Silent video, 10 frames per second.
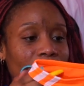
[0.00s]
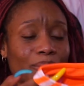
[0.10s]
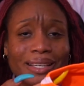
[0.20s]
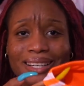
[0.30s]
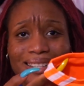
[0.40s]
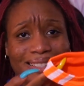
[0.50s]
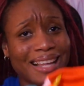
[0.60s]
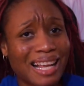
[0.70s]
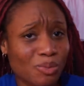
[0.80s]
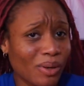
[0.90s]
because
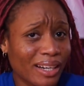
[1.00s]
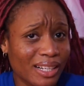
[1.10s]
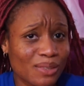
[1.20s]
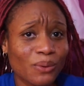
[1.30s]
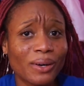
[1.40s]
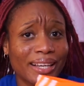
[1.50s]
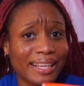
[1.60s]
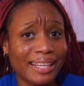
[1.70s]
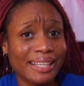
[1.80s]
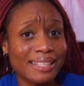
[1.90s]
that's what it is for. It
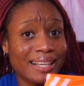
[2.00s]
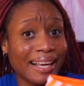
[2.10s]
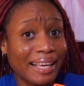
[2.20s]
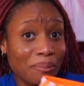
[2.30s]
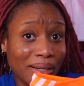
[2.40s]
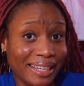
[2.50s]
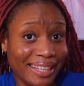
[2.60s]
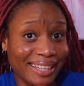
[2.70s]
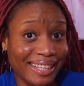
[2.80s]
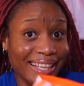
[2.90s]
is a
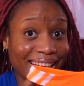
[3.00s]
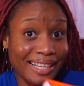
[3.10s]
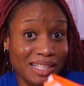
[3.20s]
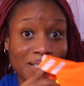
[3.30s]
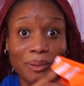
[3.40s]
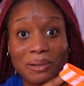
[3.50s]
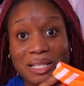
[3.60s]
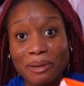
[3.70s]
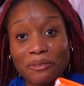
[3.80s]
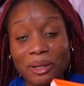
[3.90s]
bikini. It is supposed
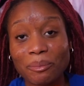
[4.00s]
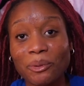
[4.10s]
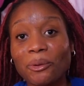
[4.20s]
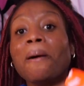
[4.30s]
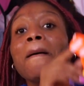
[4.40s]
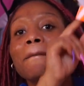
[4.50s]
to be for the pool.